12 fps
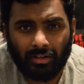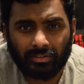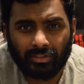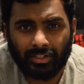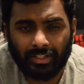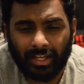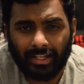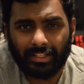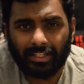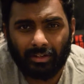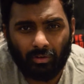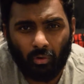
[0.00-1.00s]
on the
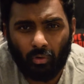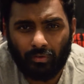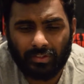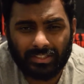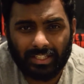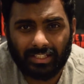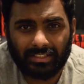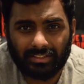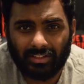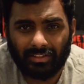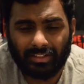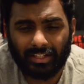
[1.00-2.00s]
night and 0 of
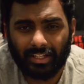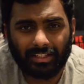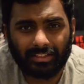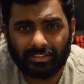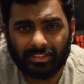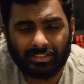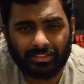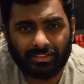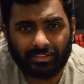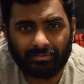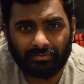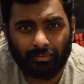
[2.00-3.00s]
6 on the night,
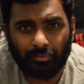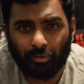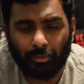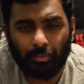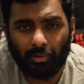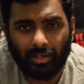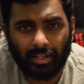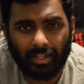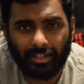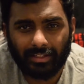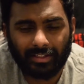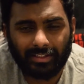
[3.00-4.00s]
just from 3-point
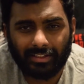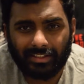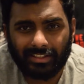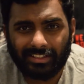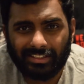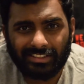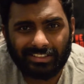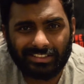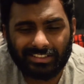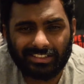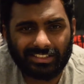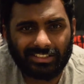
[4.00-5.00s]
land.
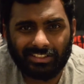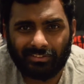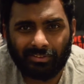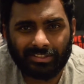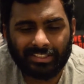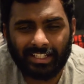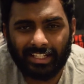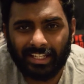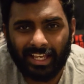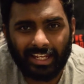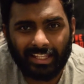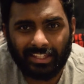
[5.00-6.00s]
Wasn't
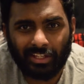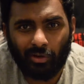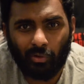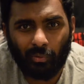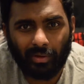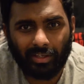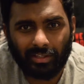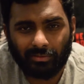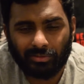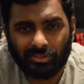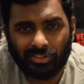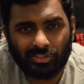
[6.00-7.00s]
getting anything
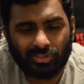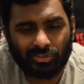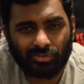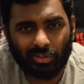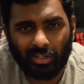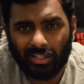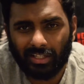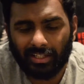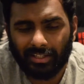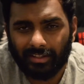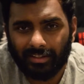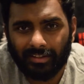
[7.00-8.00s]
going, was just
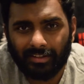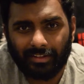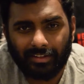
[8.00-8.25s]
struggling.